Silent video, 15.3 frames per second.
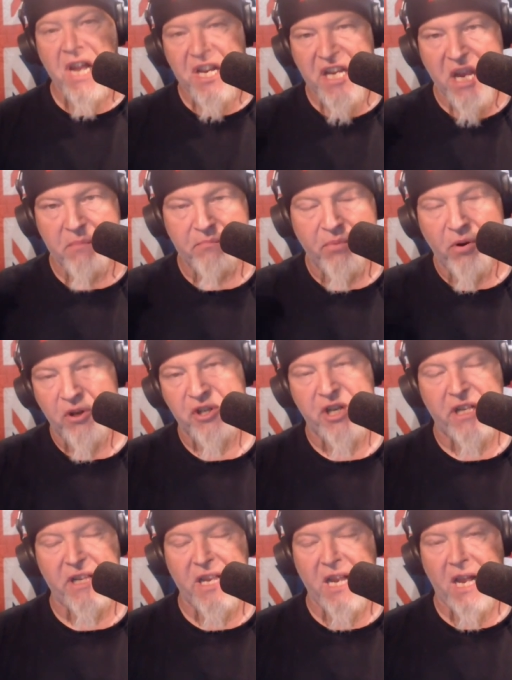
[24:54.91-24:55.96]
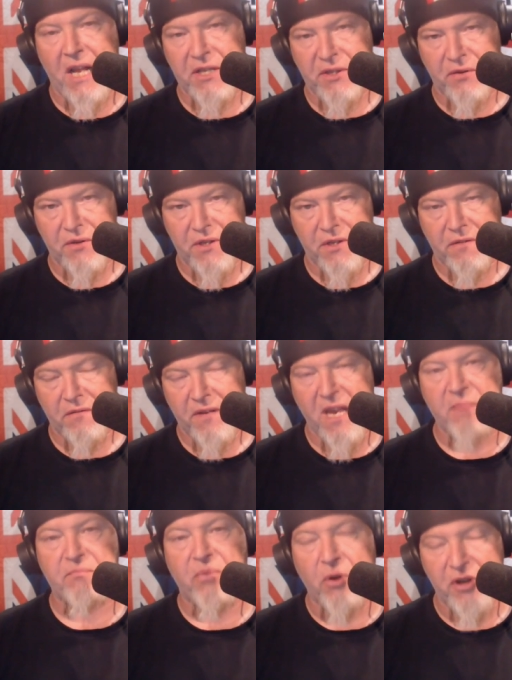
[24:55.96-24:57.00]
keep pushing the answers,
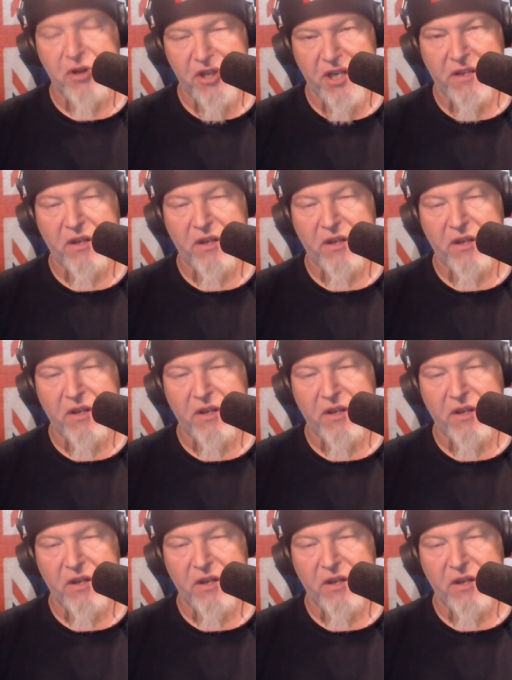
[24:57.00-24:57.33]
keep pushing